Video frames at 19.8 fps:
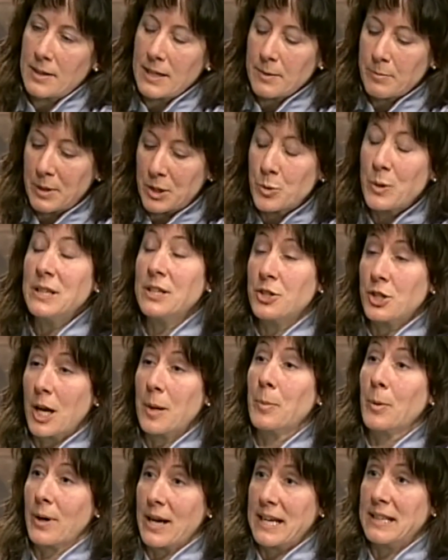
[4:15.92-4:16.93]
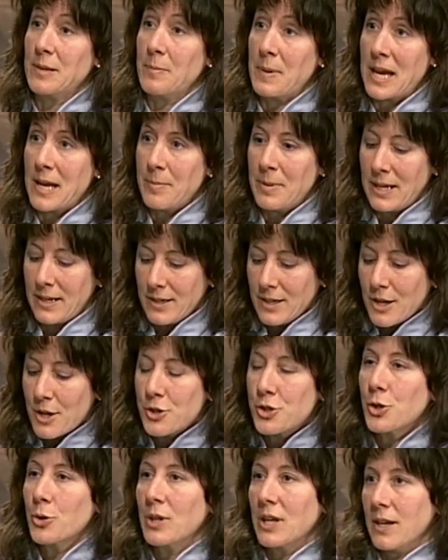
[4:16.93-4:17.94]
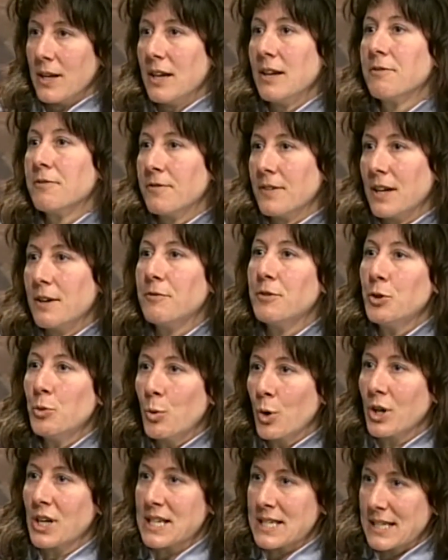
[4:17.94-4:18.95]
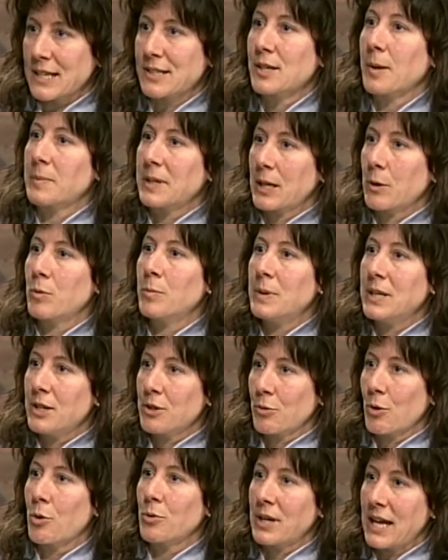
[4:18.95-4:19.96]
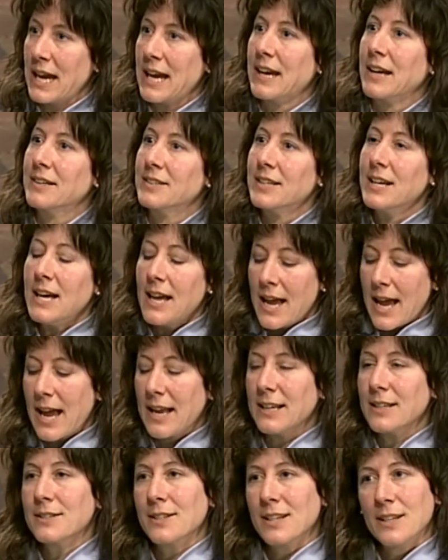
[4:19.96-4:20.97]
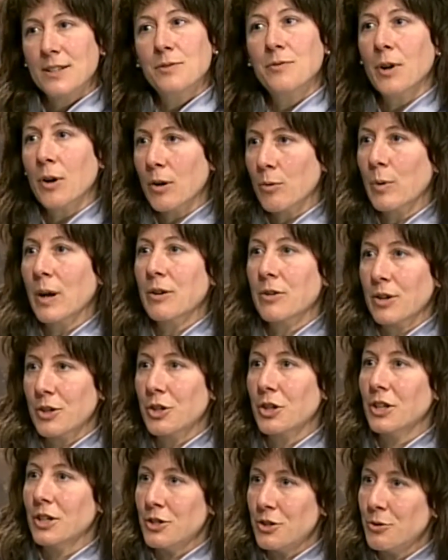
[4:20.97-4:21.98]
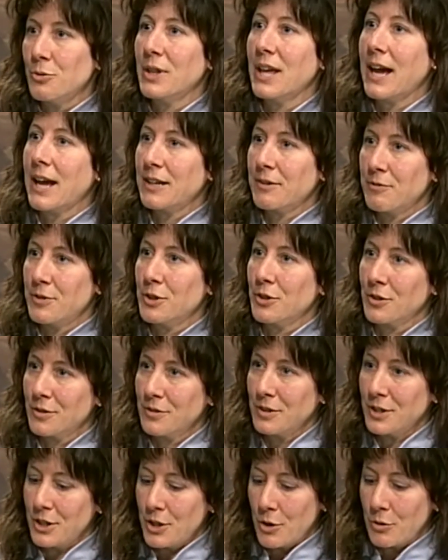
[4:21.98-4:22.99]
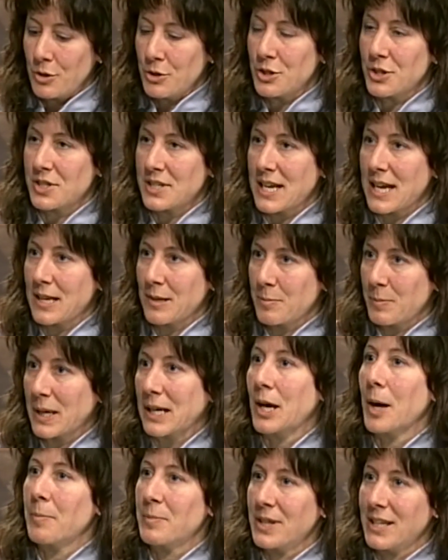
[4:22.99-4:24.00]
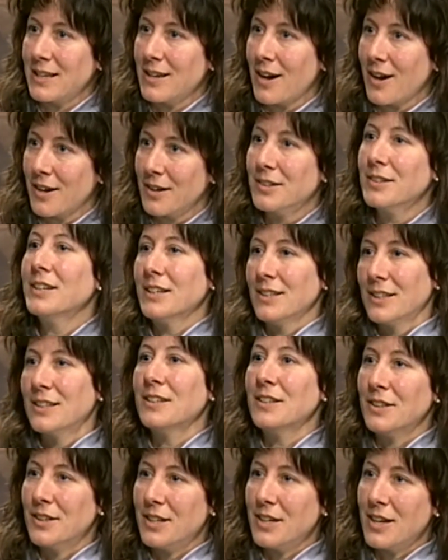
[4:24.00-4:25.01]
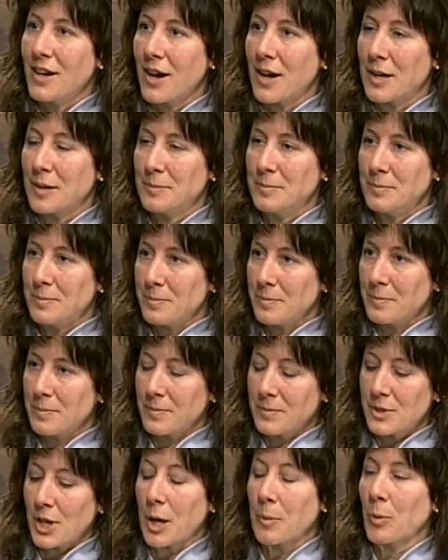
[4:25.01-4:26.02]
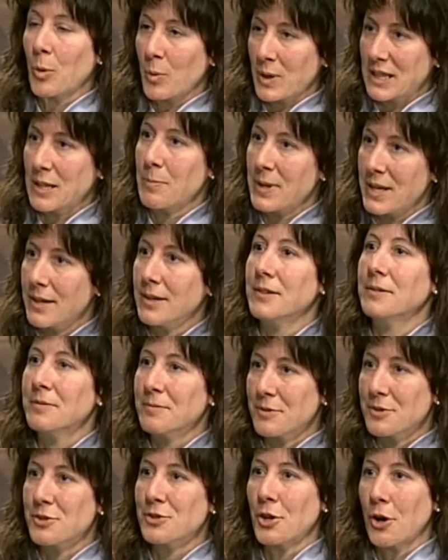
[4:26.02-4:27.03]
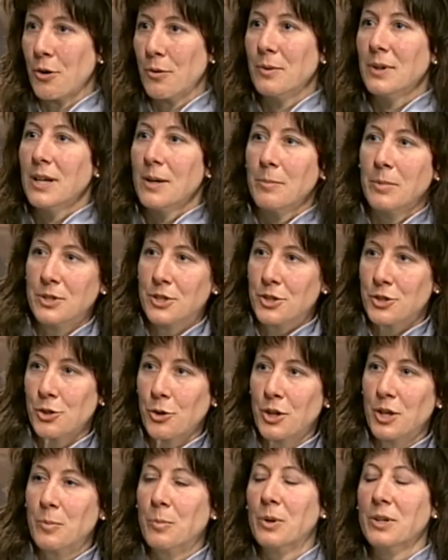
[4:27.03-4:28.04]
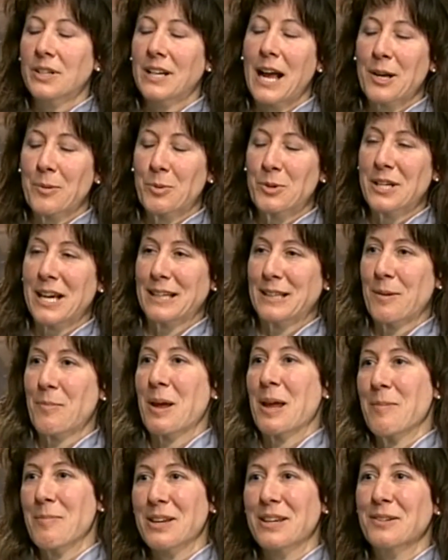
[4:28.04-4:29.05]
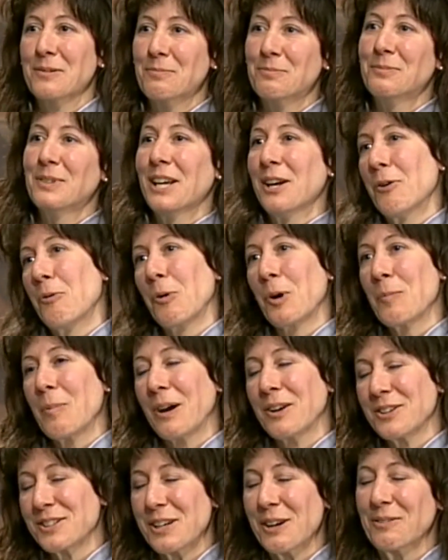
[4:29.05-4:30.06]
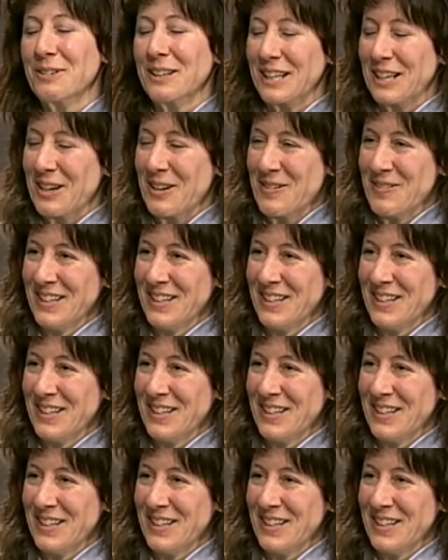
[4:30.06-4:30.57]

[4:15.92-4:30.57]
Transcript: between the diaper and the baby, so that if you were to stick something, it would be your own hand. And it's very rare that you're going to do that if you just pick up the diaper with the pin. So, but just so you kind of protect the baby and worry about yourself later.